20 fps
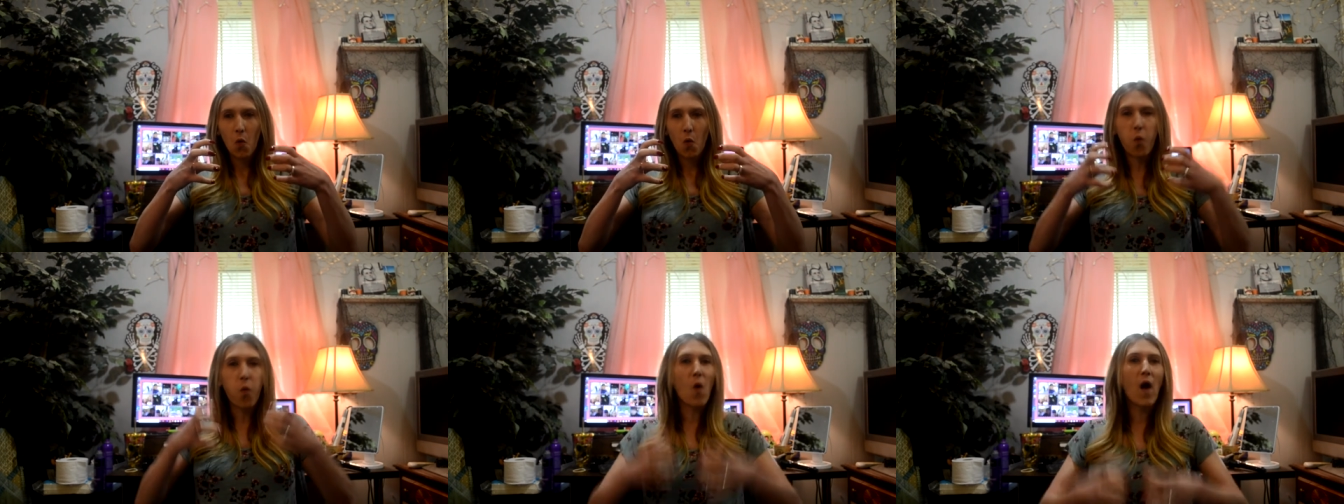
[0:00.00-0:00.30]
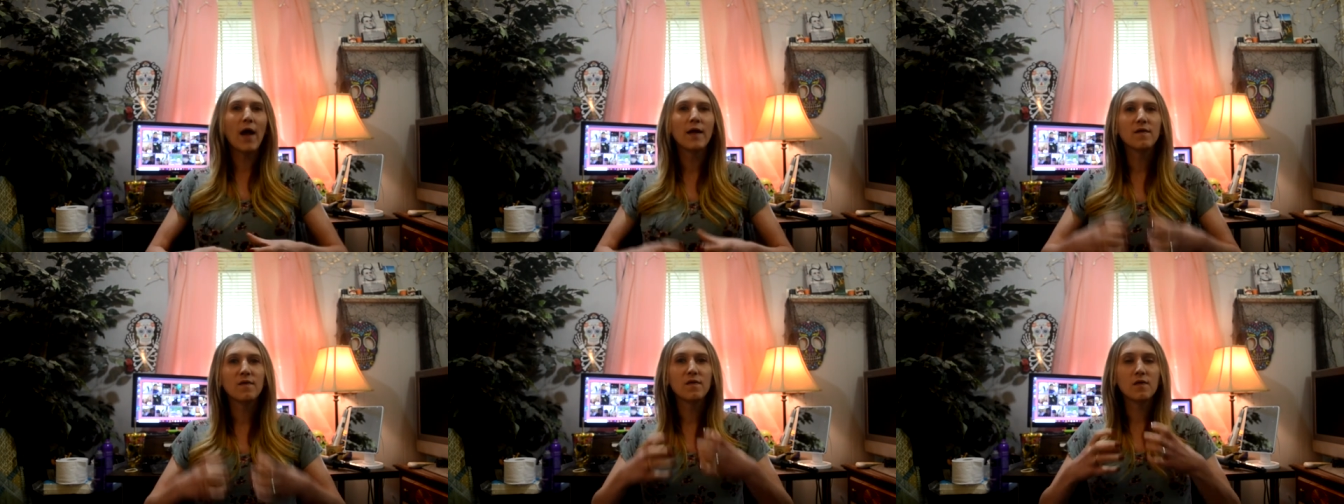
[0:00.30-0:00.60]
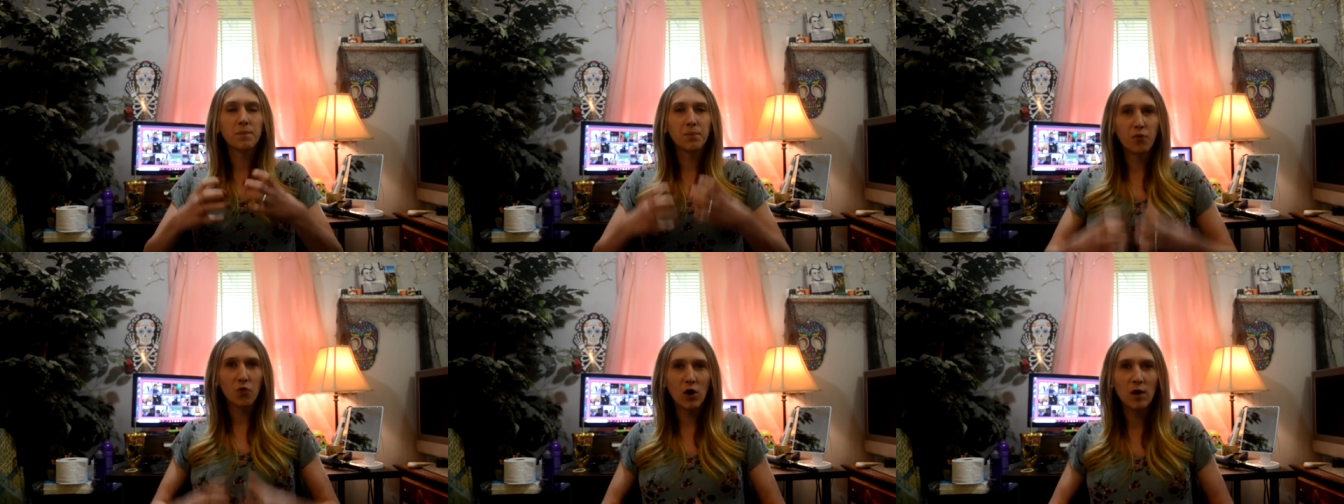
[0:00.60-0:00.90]
white
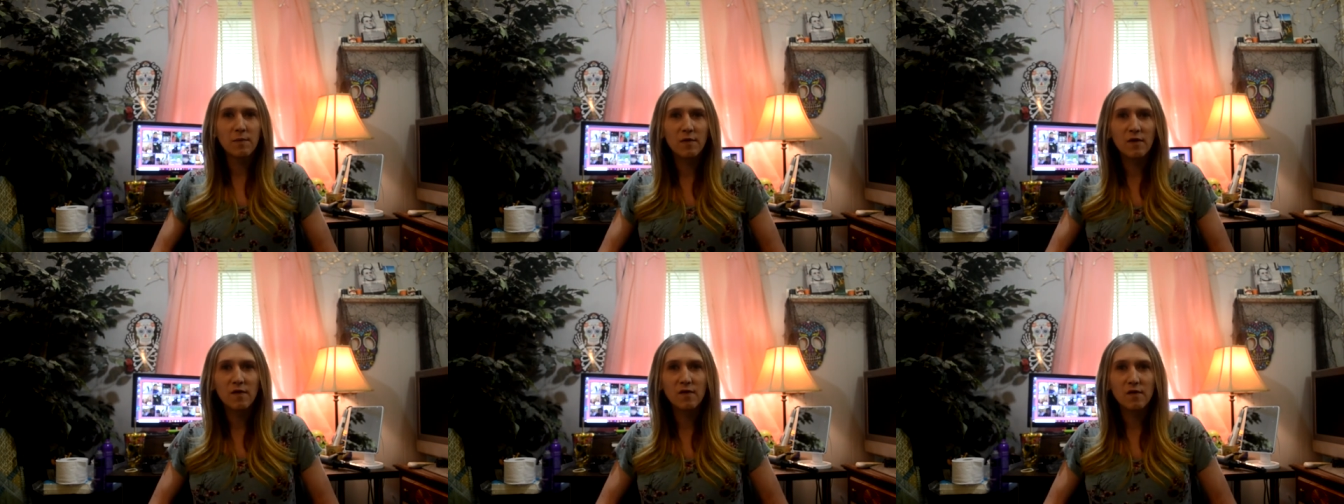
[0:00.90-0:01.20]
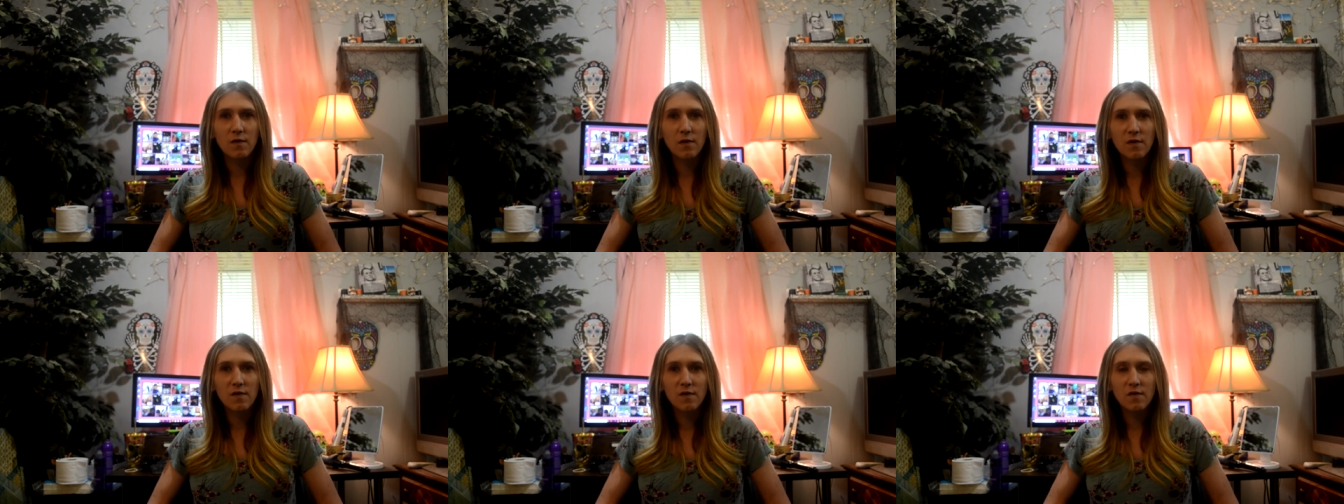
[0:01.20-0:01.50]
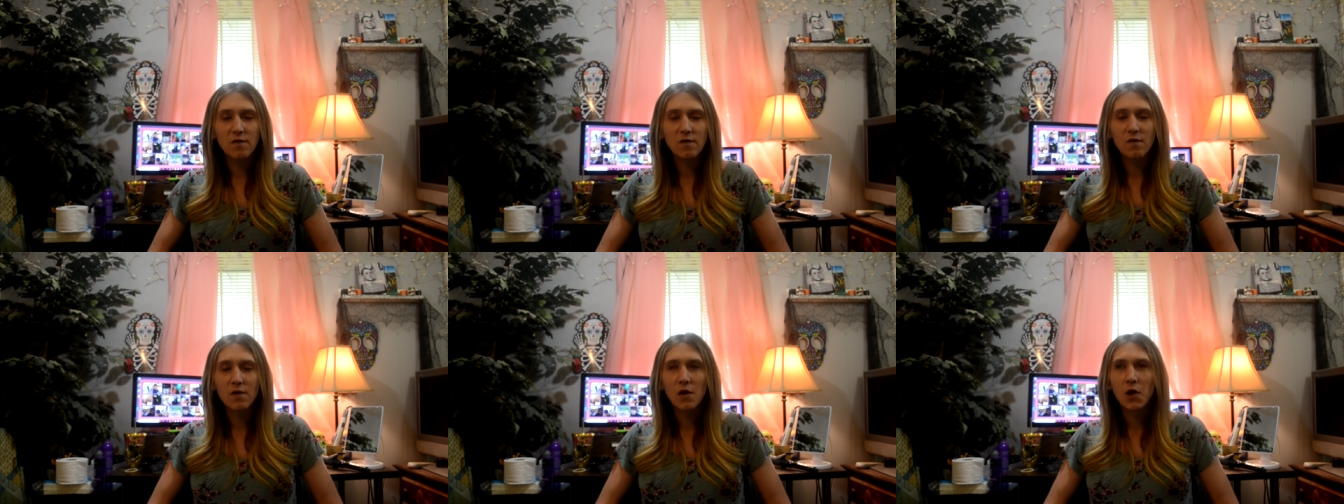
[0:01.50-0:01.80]
supremacists,
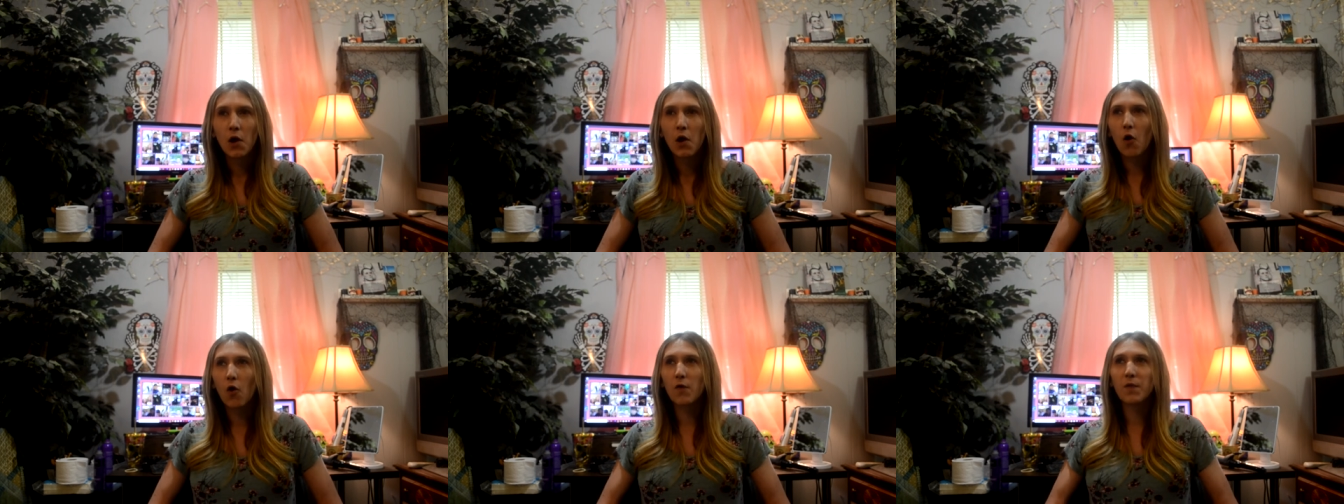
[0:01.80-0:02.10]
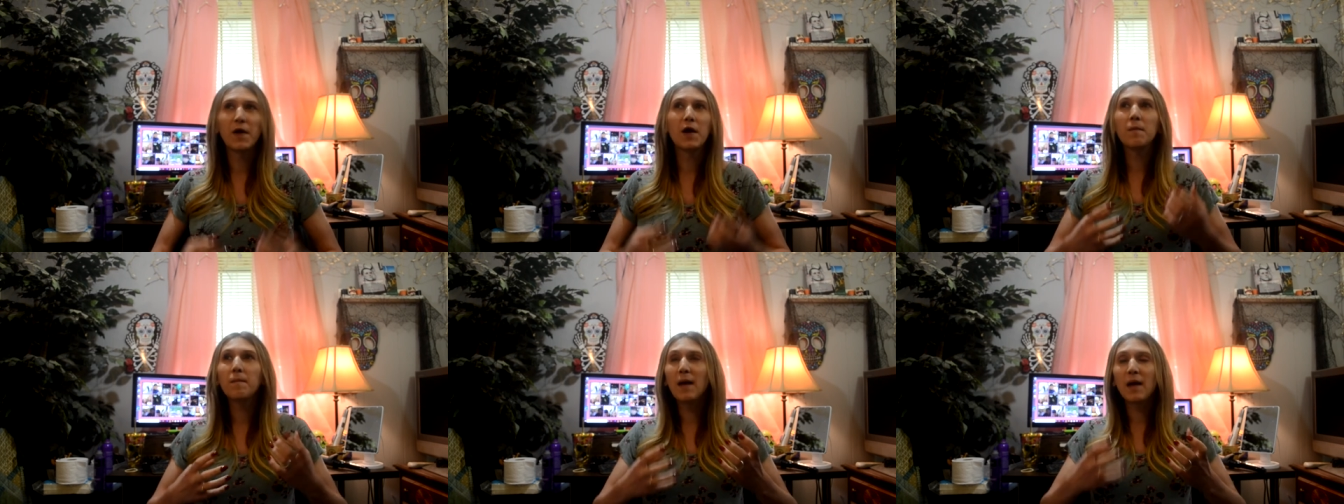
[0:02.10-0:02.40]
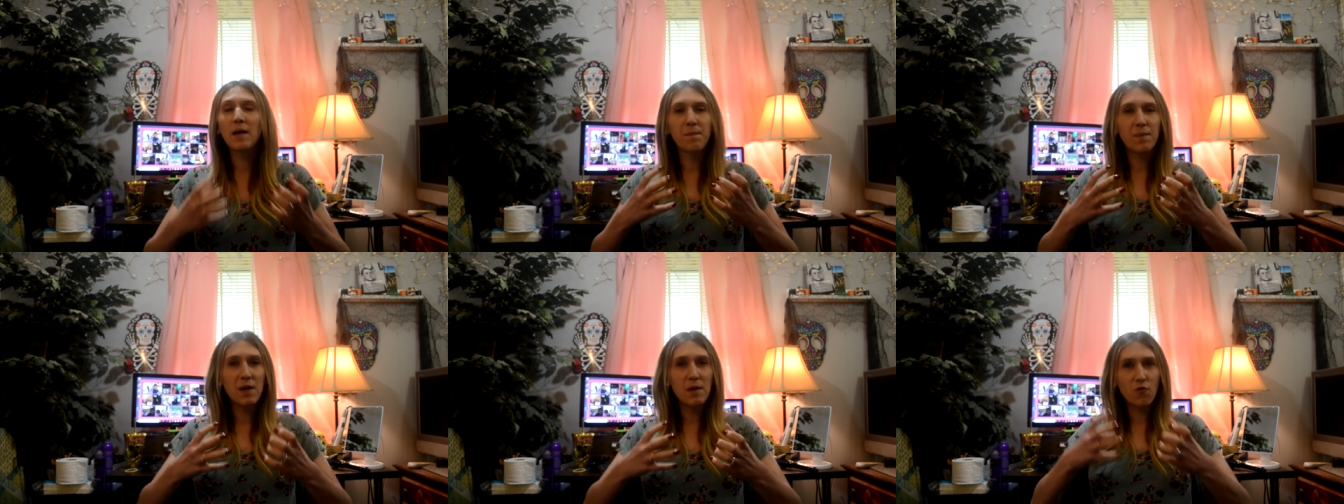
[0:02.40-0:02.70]
or there may
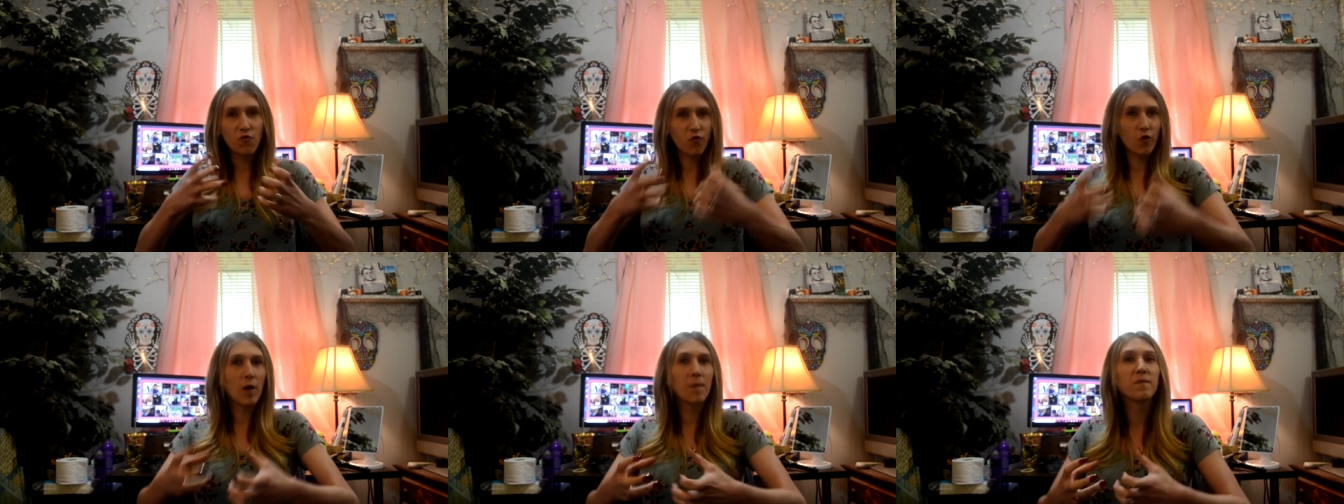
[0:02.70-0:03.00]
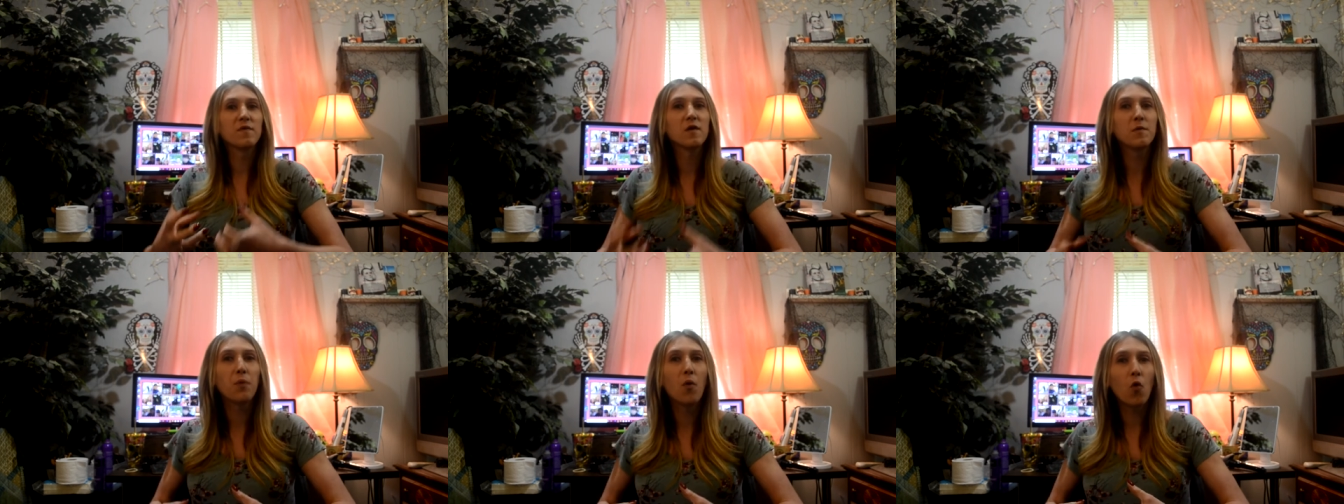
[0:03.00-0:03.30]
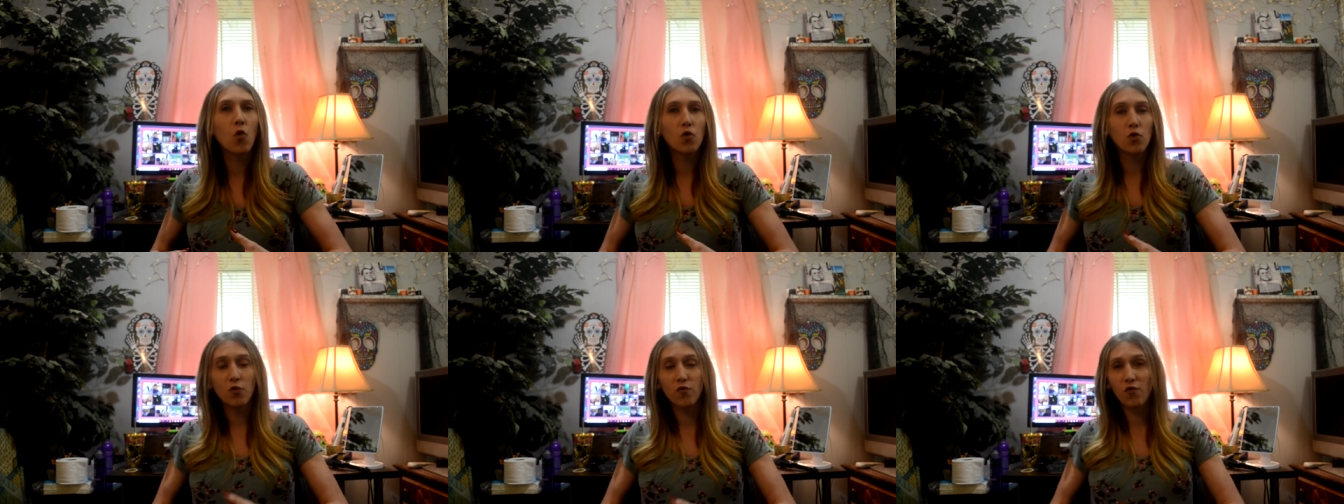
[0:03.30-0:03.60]
be Trump
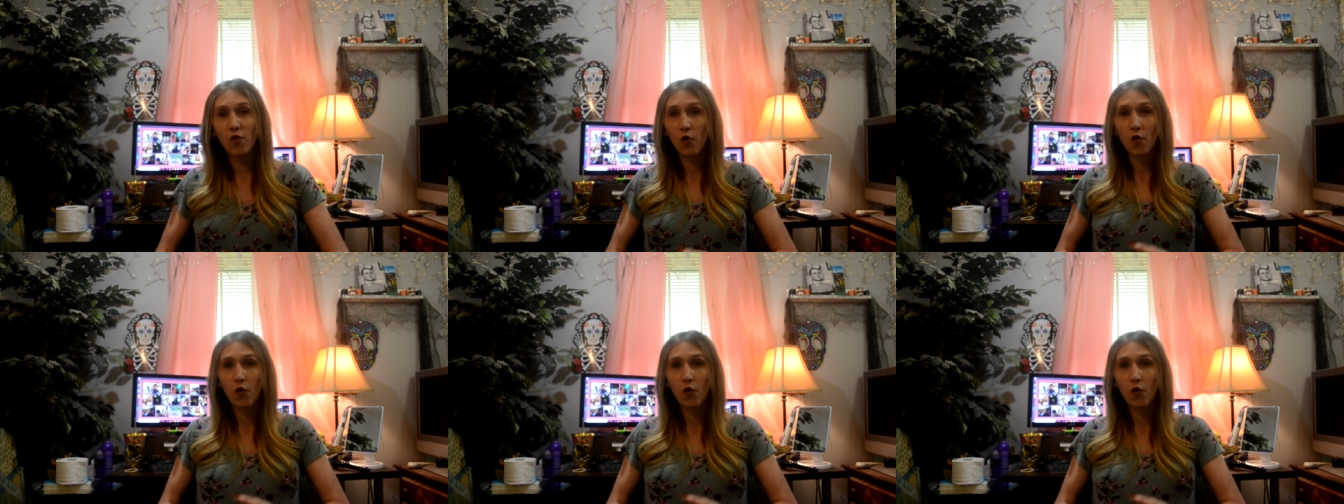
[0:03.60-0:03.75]
supporters